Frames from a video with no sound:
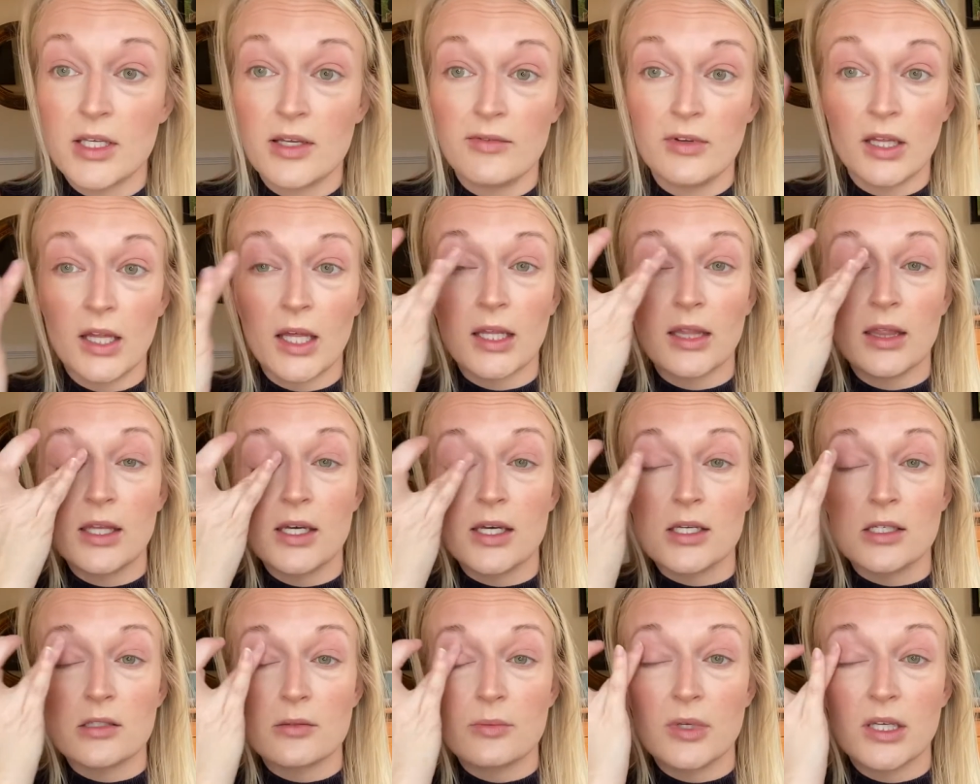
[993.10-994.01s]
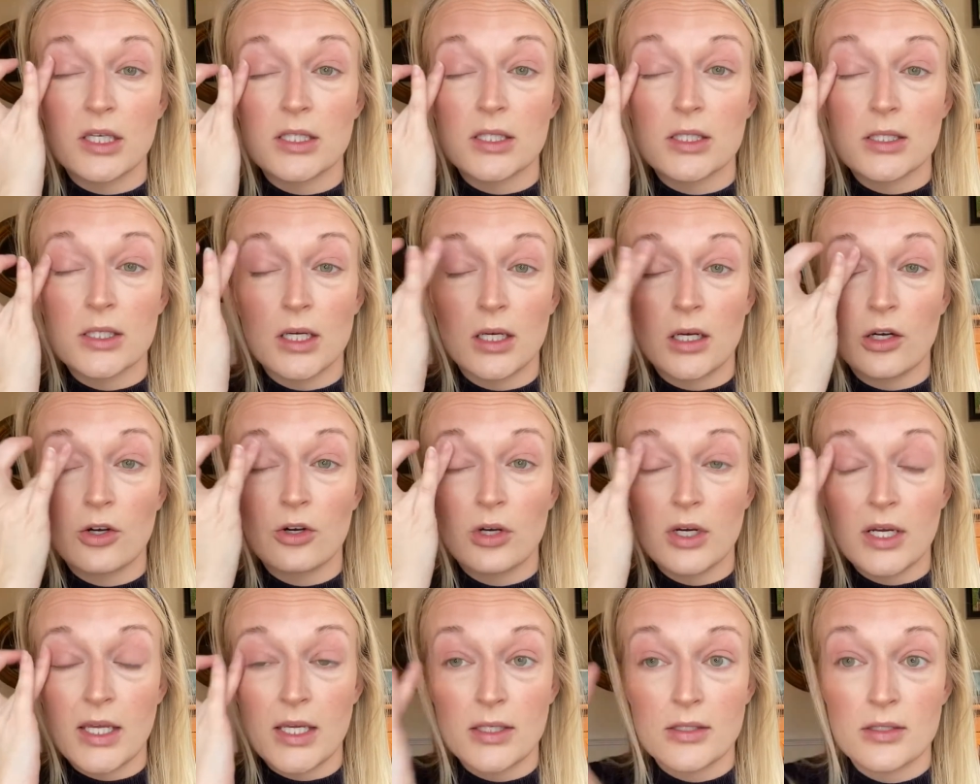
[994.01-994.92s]
it like this because it's going to
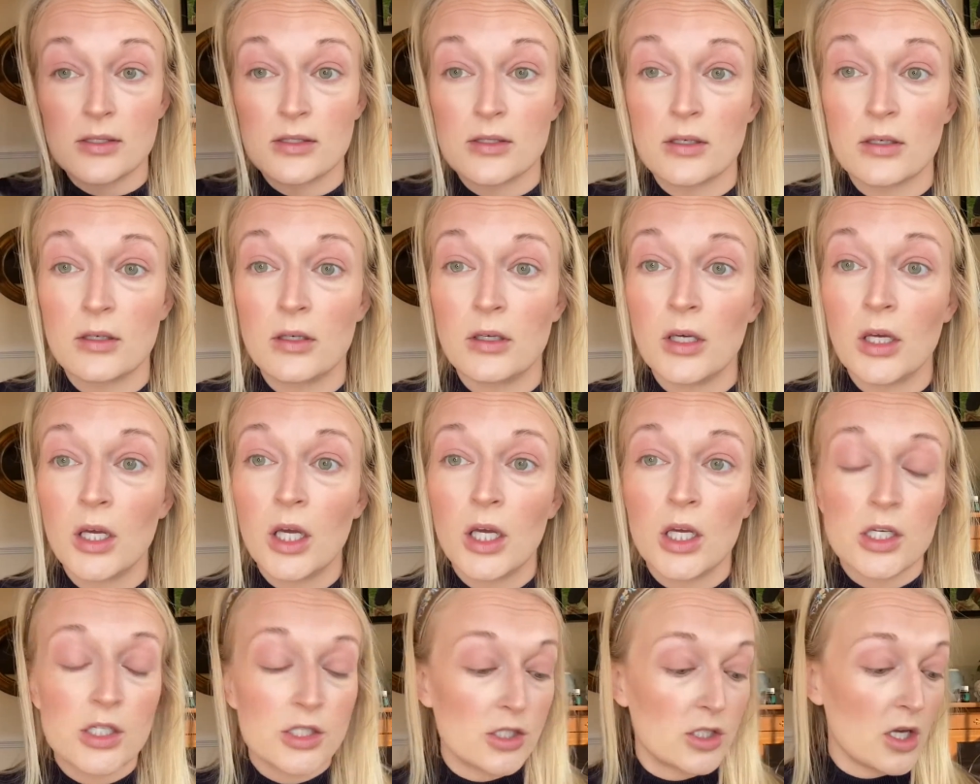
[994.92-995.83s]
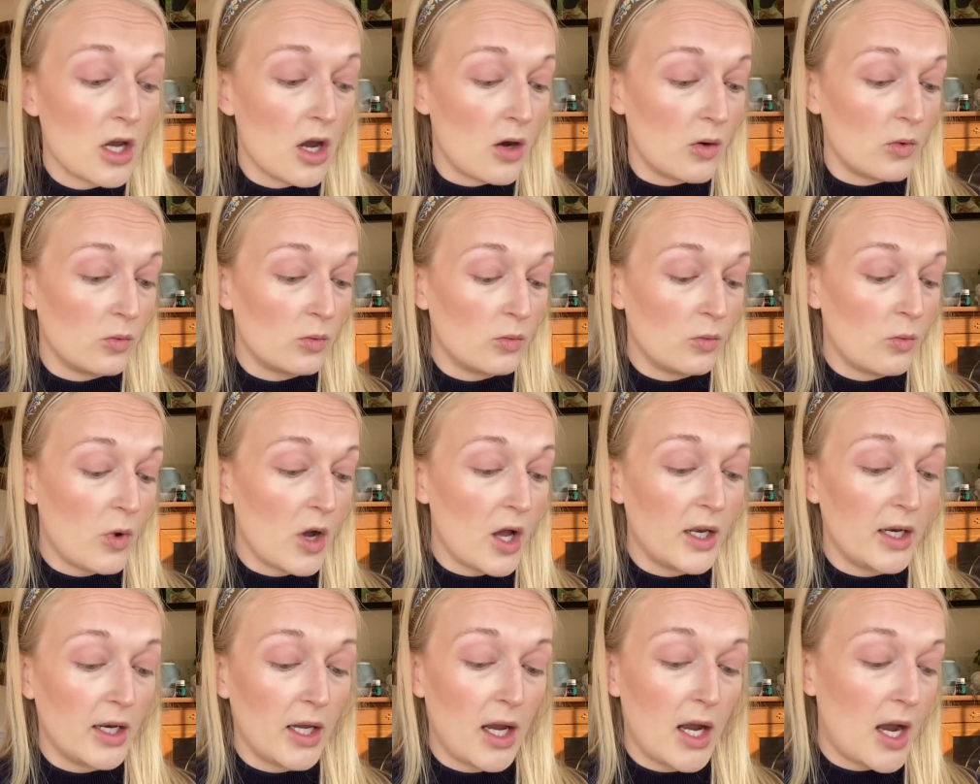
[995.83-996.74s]
crease. So
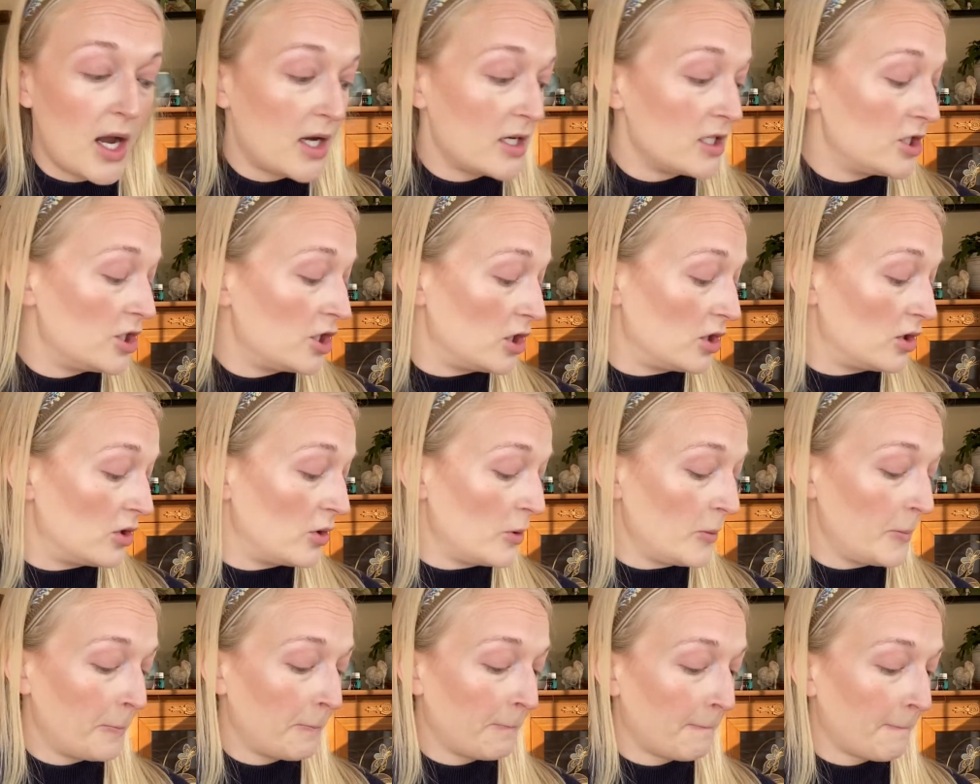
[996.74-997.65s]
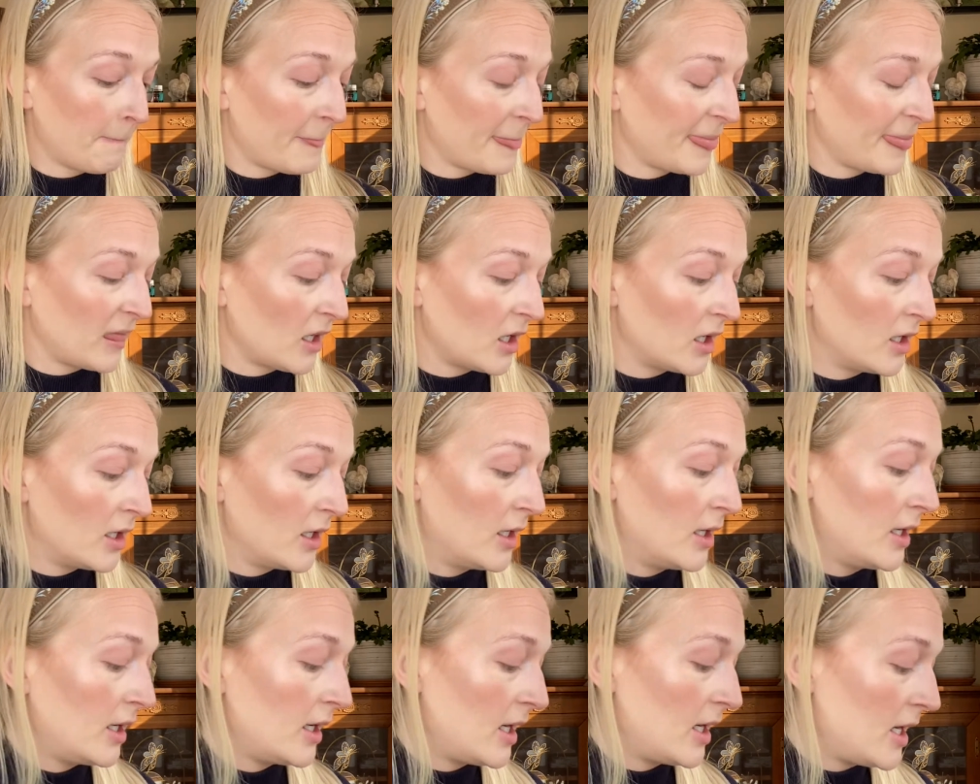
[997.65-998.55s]
what I do
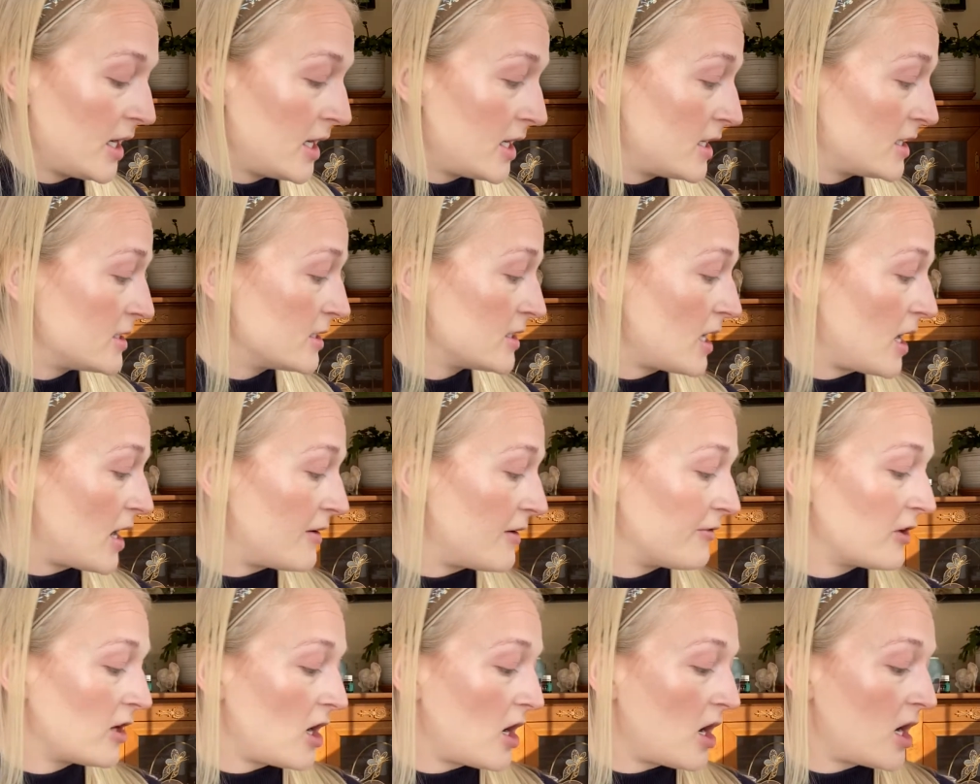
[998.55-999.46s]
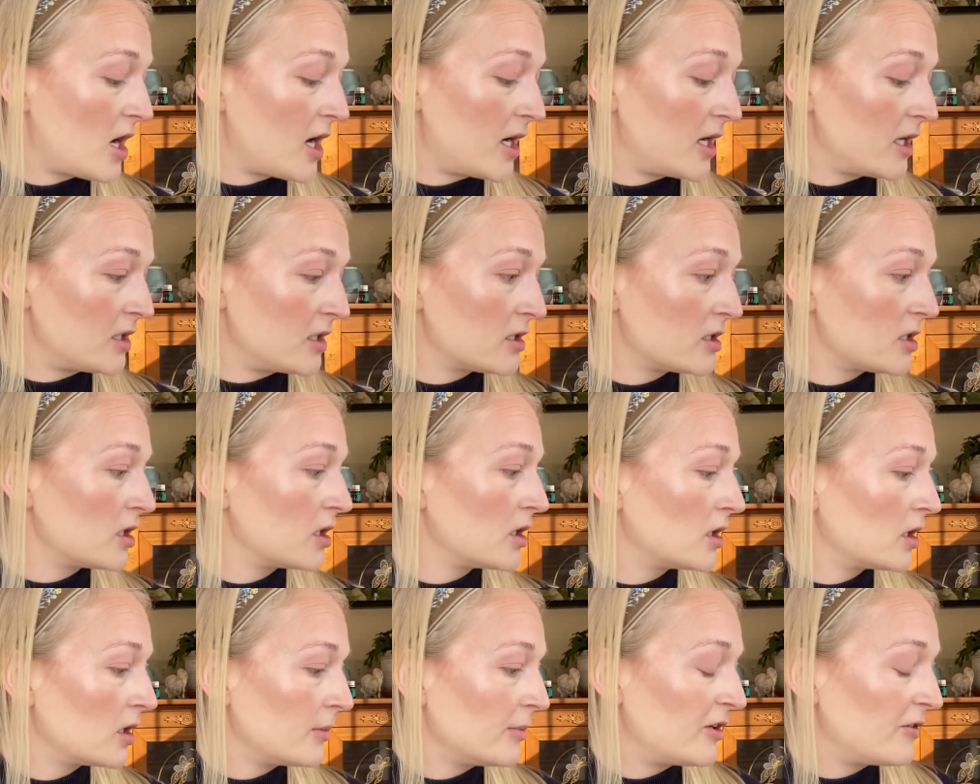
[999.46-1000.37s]
is I've got,
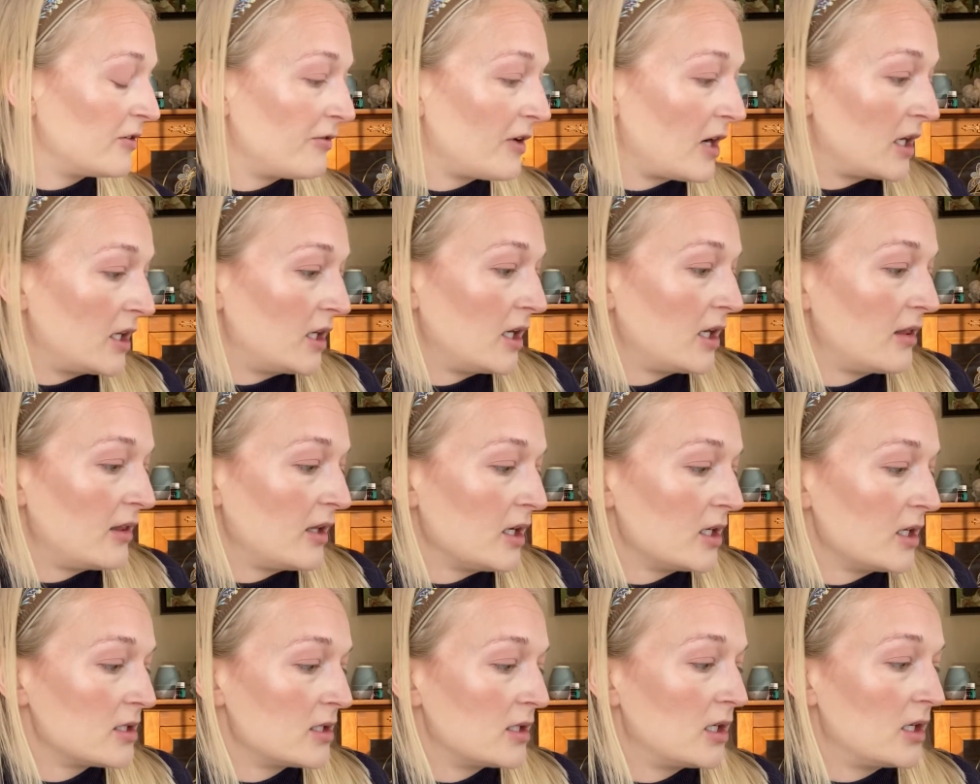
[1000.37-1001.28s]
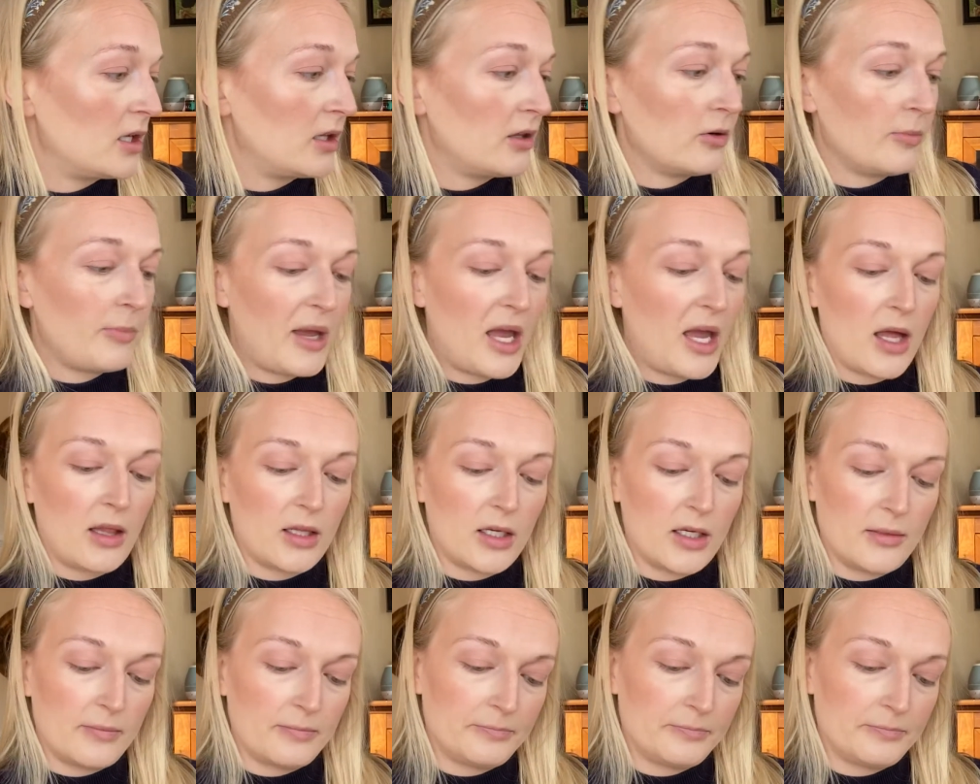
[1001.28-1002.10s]
let me find it. I think it's in another palette.